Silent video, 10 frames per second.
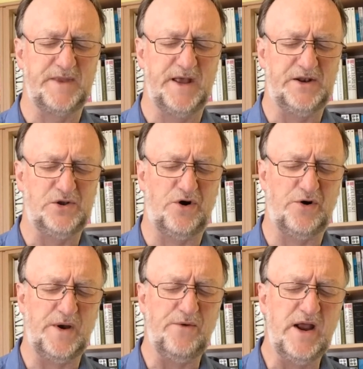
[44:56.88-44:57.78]
And
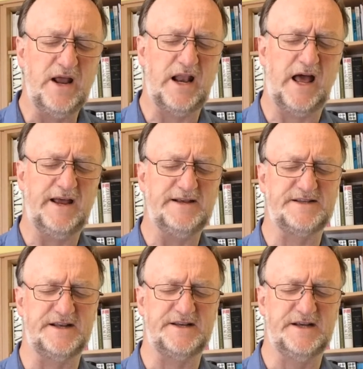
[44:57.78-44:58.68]
Lord, we realize
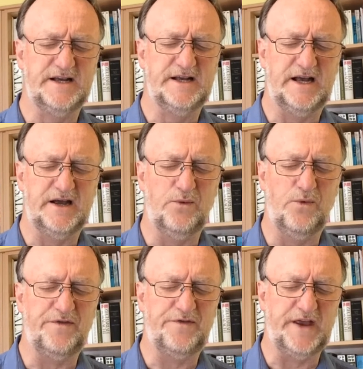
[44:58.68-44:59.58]
that uh,
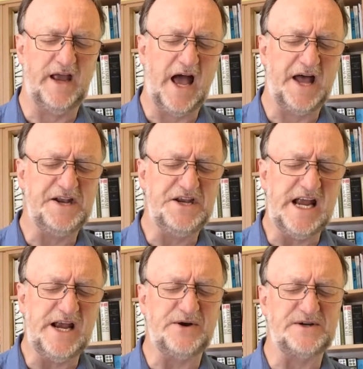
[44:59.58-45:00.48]
with the added
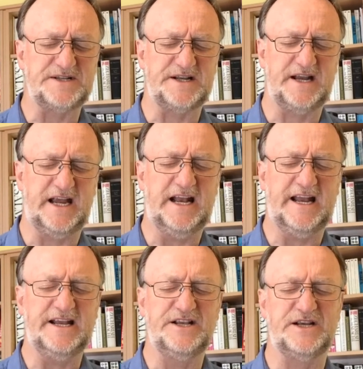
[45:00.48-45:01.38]
years that
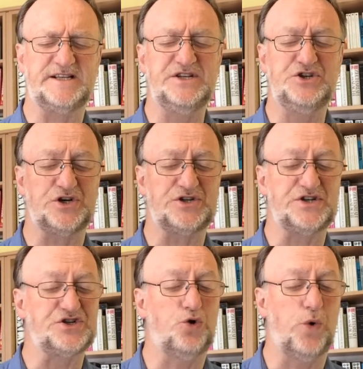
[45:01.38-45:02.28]
healing isn't just
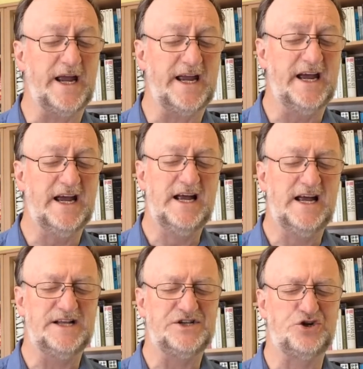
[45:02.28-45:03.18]
as quick. And